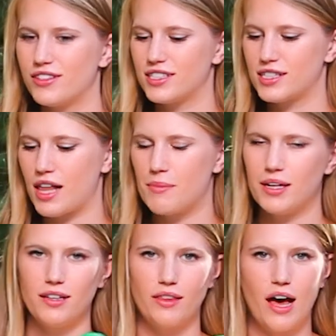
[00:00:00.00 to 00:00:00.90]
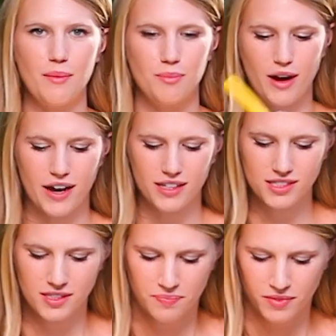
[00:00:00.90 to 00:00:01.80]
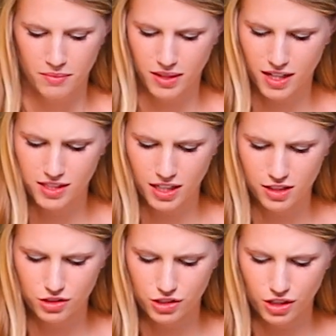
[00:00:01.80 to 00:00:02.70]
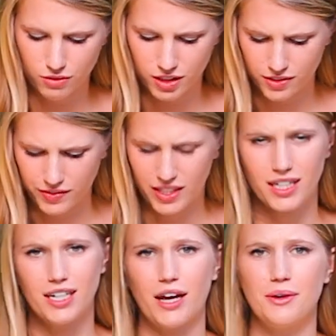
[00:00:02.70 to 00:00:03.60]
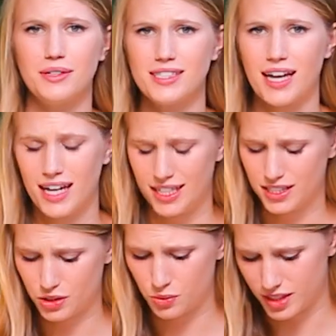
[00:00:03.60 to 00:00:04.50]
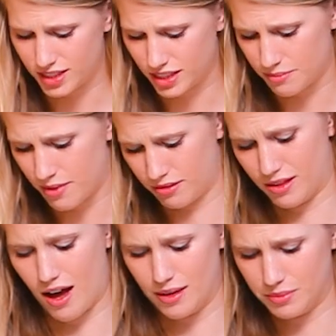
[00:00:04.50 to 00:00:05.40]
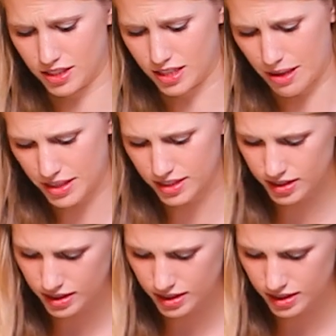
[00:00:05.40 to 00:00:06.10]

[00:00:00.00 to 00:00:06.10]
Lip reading: this lemon and lime press because it's so convenient. I always hate squeezing limes and lemons.